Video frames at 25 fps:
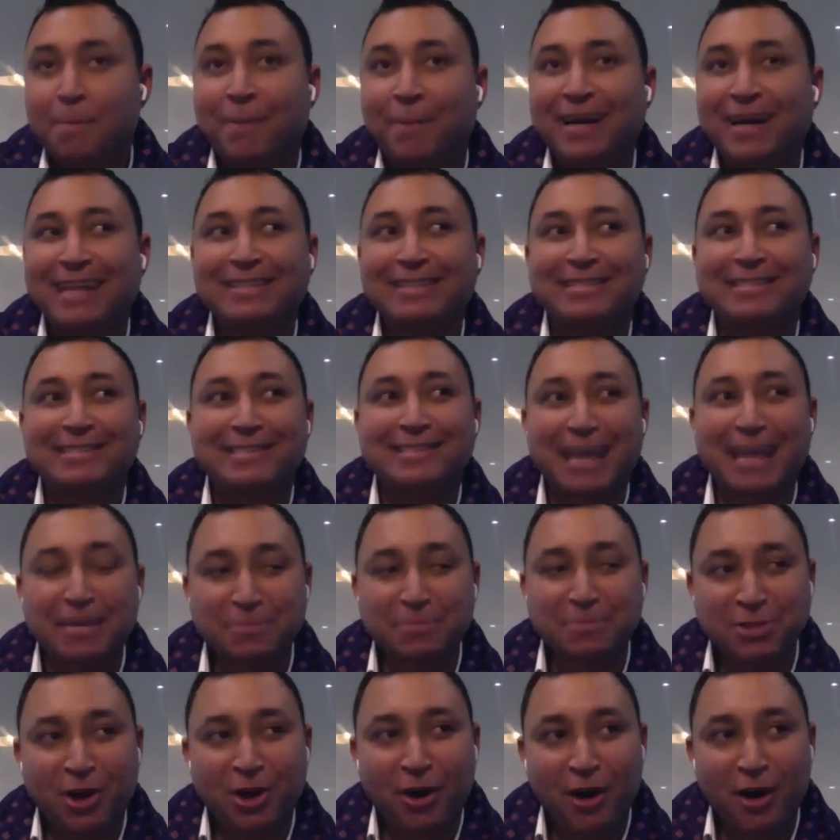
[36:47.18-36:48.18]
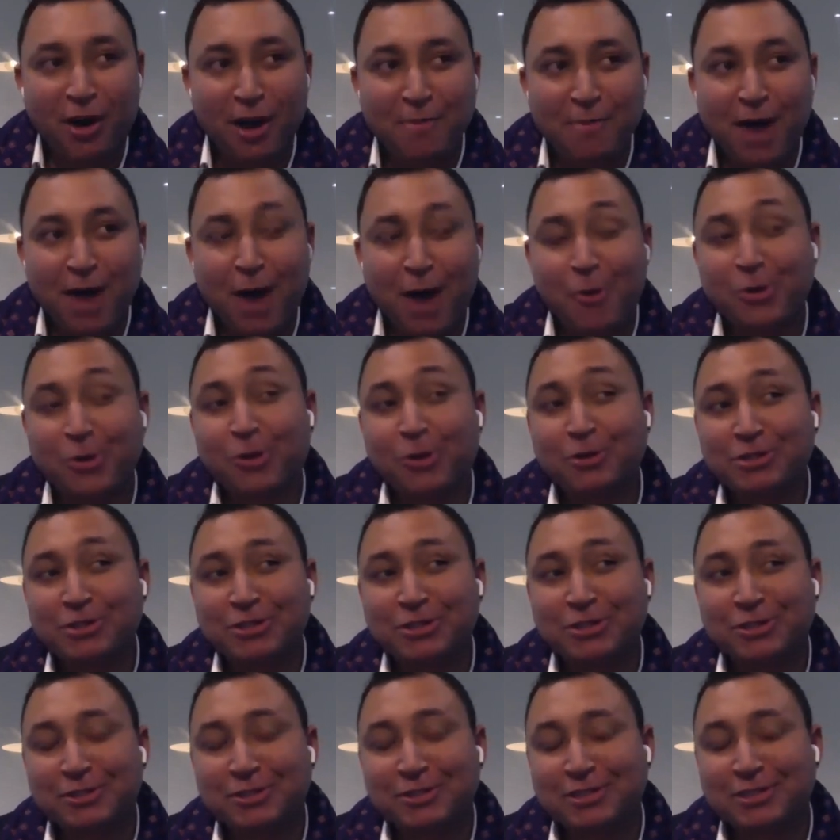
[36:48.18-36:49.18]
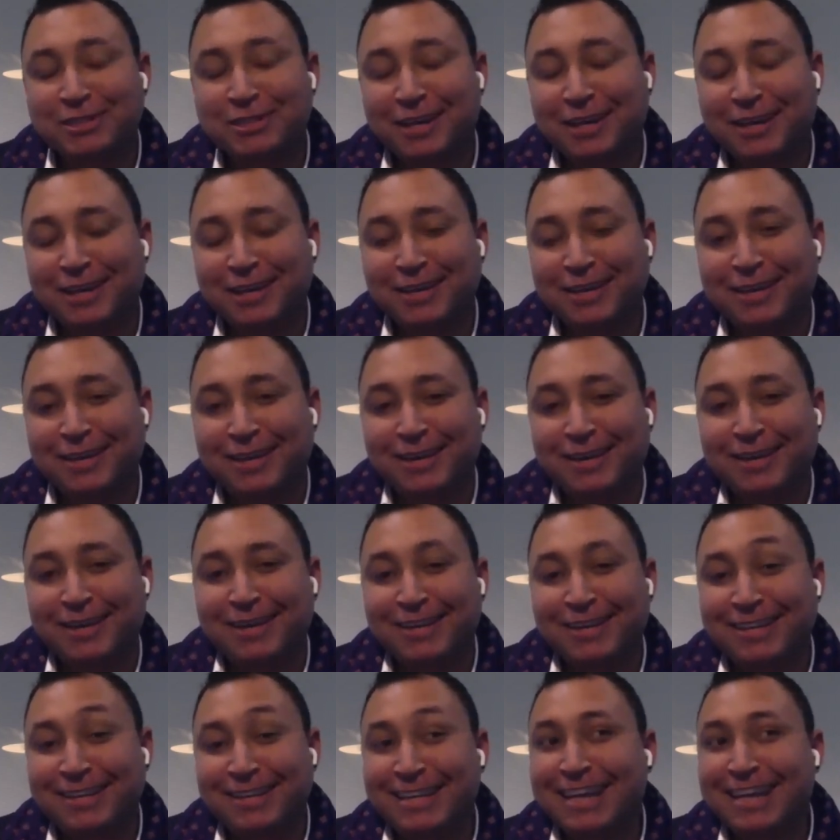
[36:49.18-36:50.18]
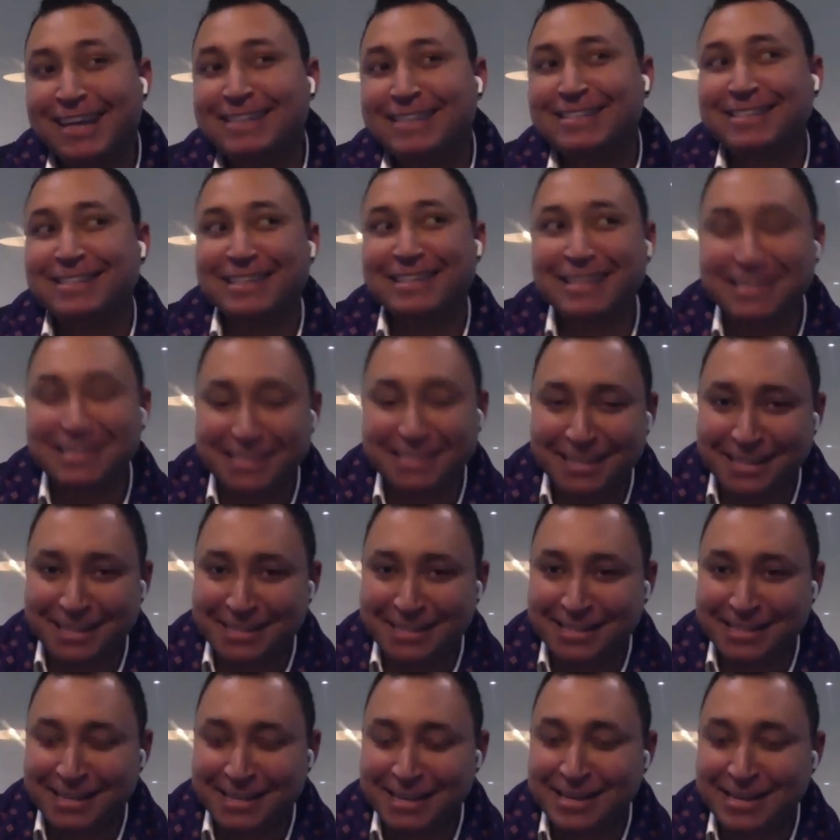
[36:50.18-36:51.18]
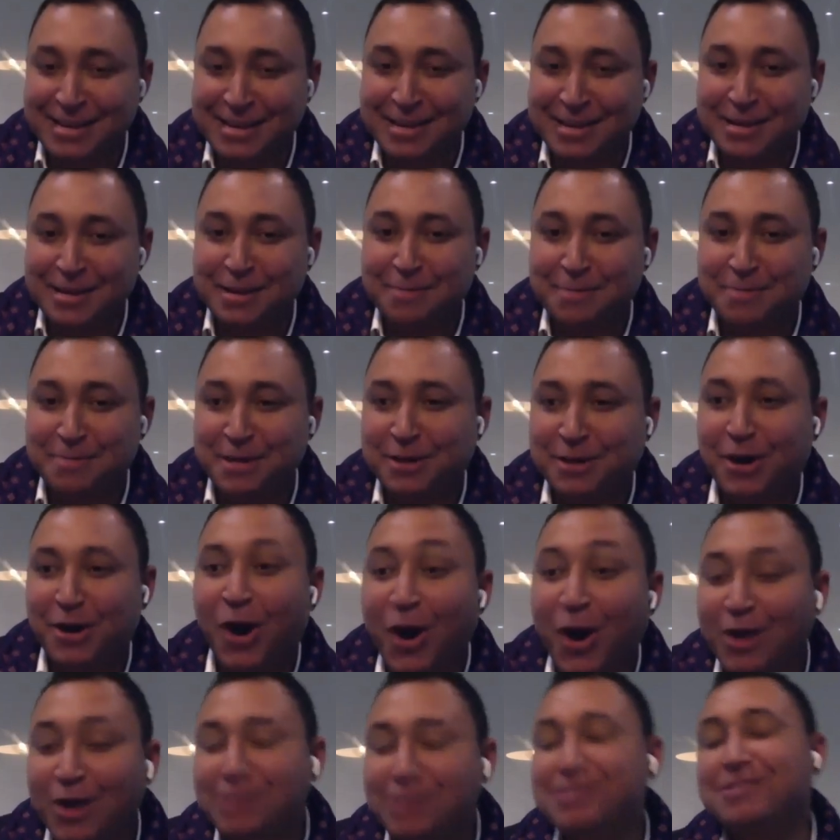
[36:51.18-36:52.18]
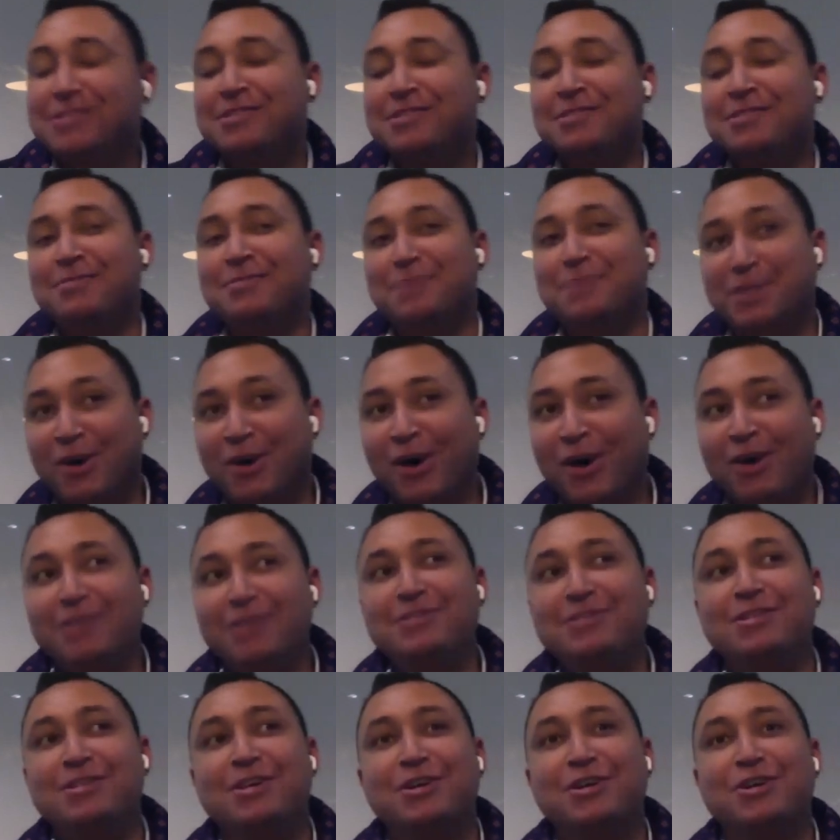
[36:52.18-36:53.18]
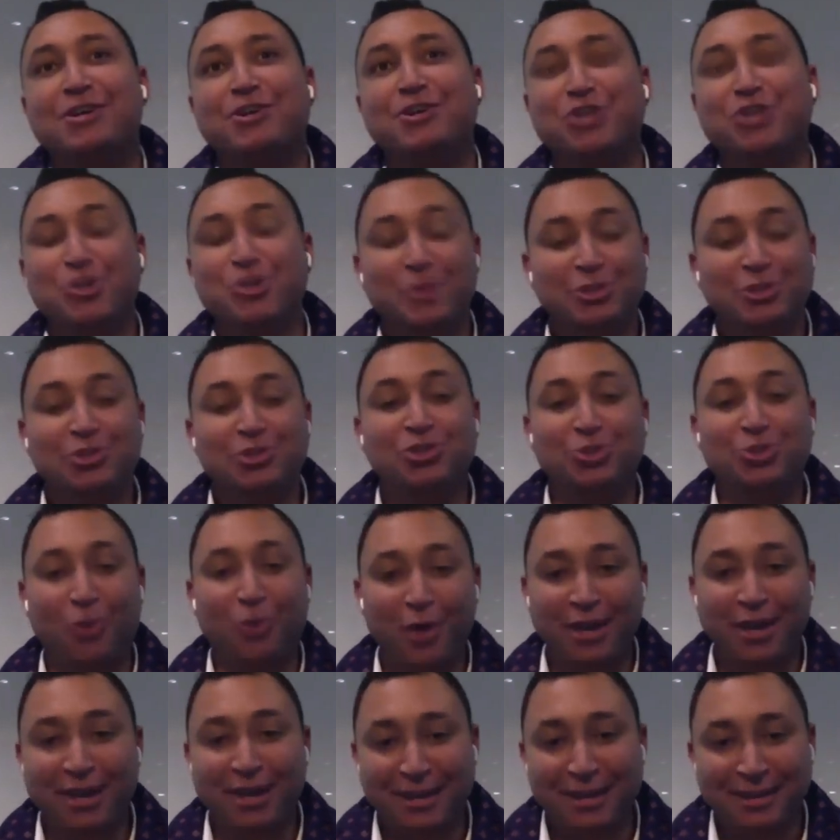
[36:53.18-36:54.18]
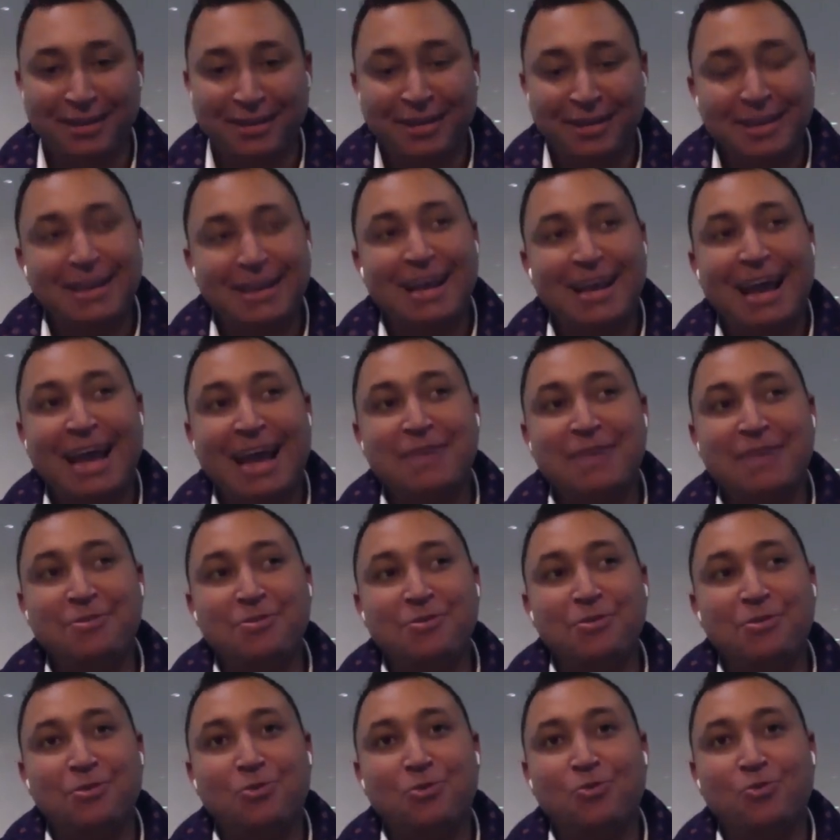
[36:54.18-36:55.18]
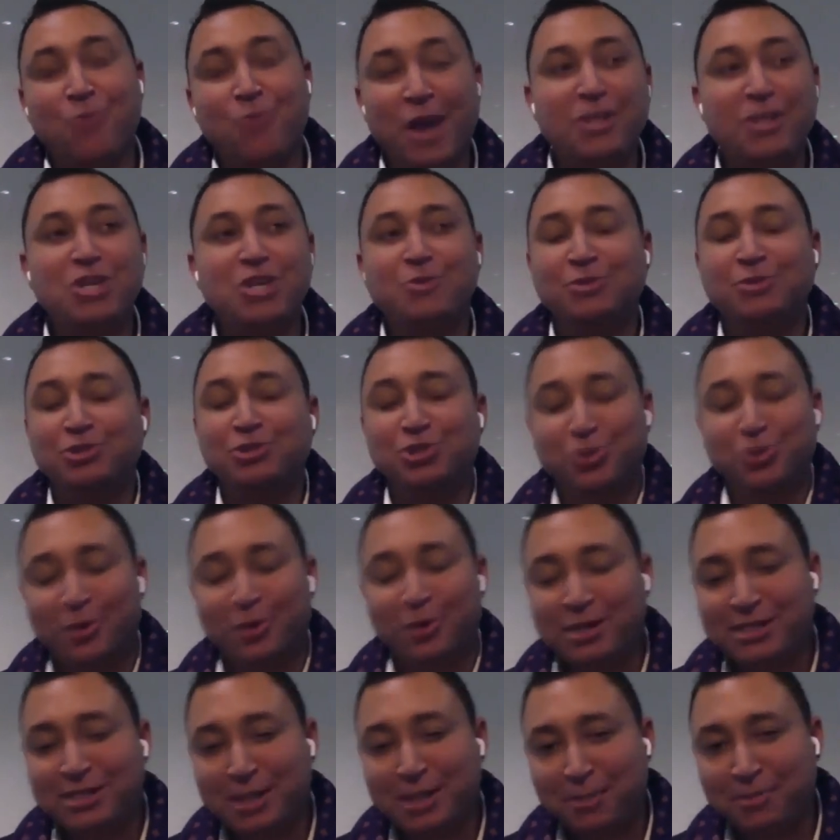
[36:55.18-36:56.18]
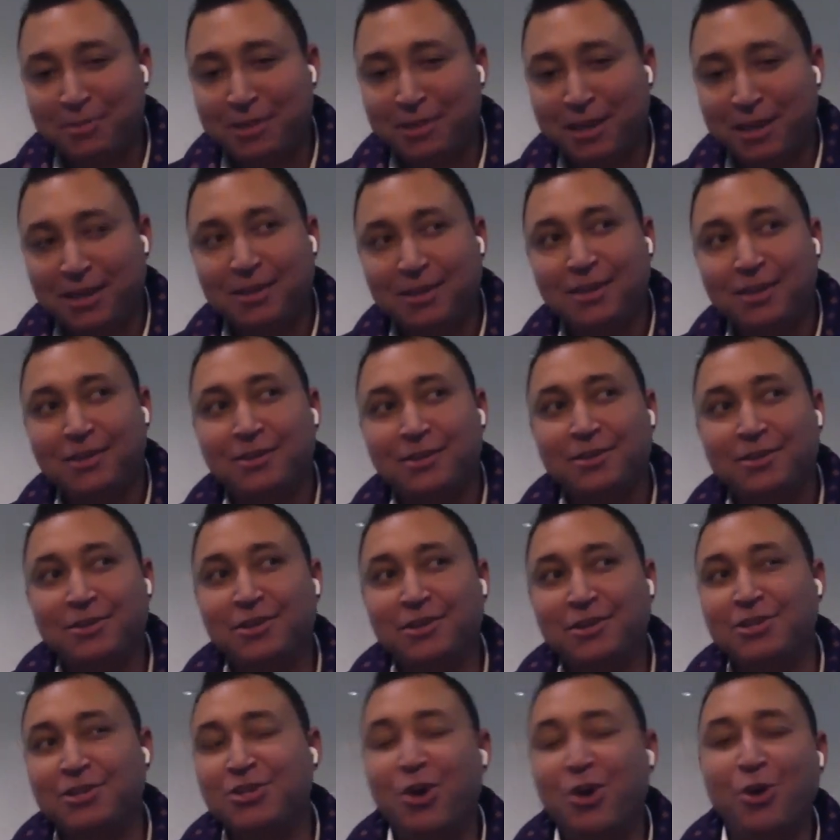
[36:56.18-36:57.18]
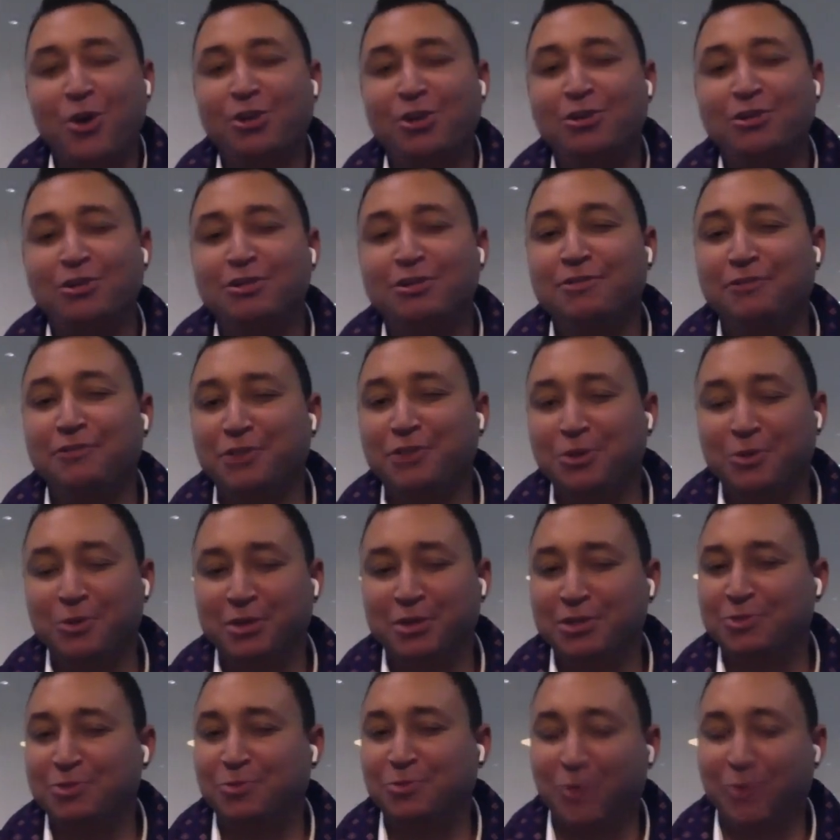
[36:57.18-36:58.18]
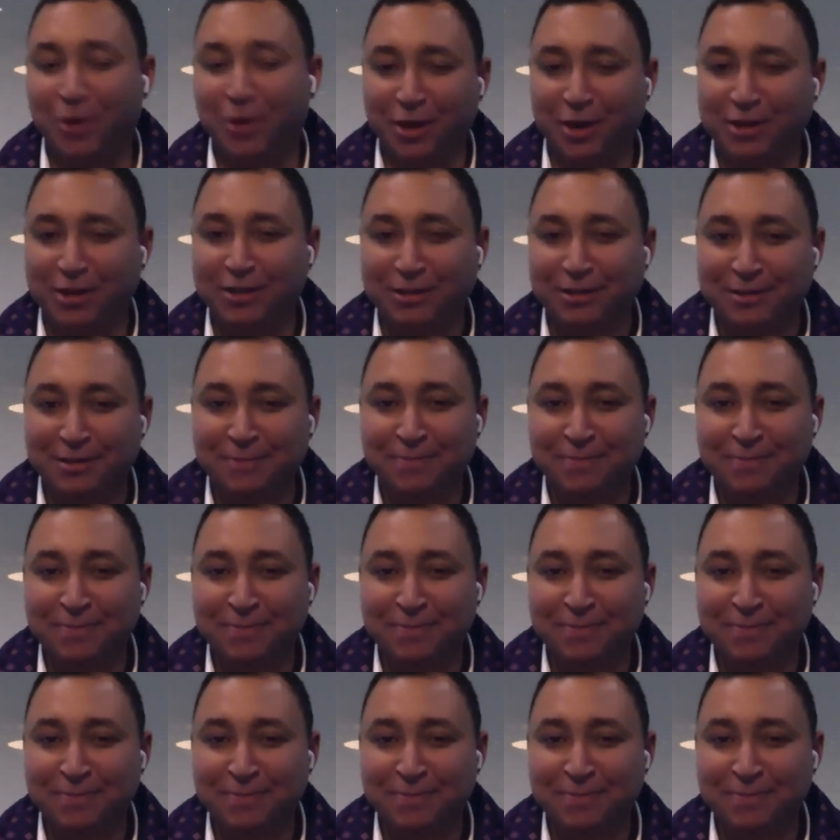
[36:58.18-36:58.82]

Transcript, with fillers: But at the same time, I would also say, yes, it is easy because because you enjoy it. Yeah. And when you enjoy something, you no longer view it as work.